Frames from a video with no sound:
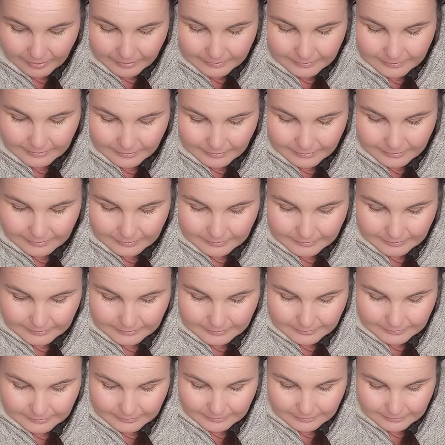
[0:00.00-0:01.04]

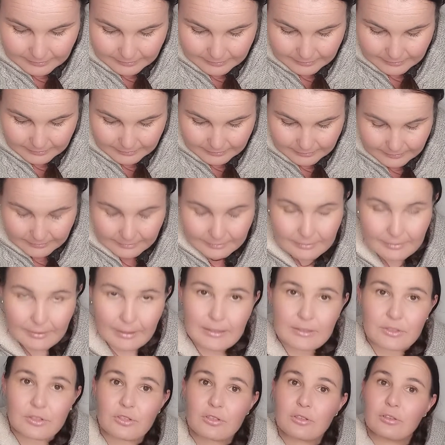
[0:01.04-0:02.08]
Then
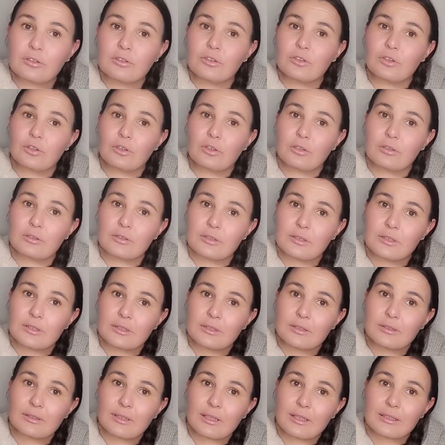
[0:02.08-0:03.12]
Natural Yarns
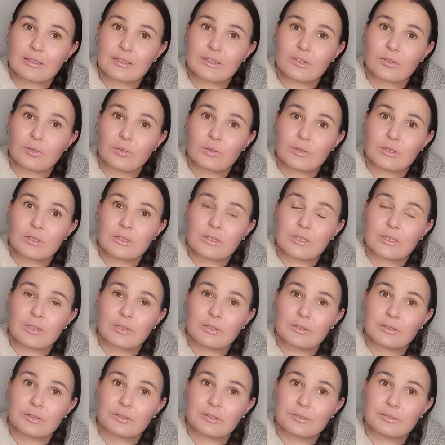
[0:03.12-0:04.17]
has
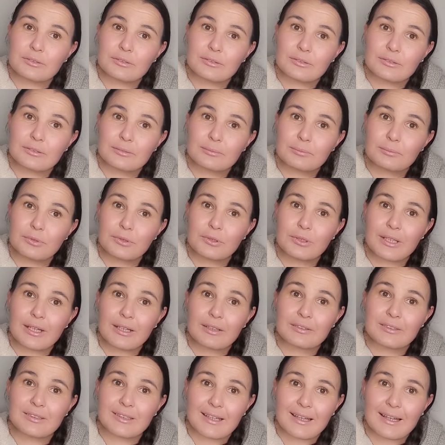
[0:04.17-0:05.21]
also put
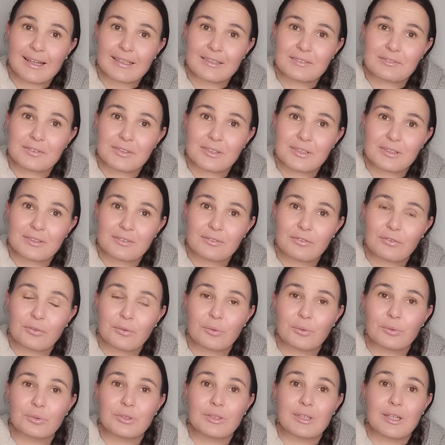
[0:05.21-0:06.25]
out the advert
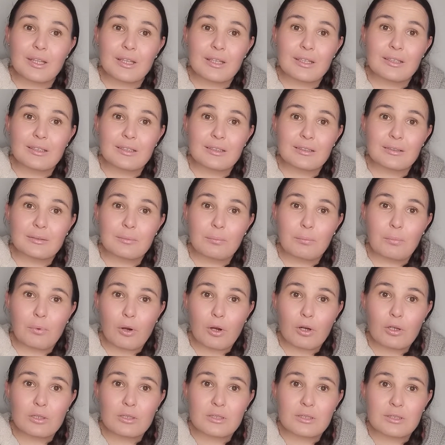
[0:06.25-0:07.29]
for their
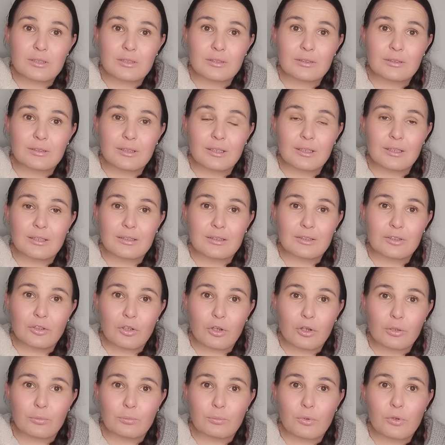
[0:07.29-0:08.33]
box, their
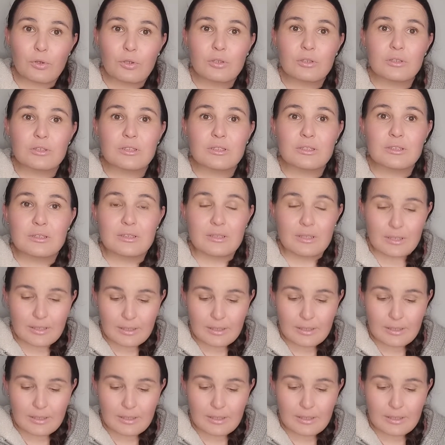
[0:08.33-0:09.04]
yarn box.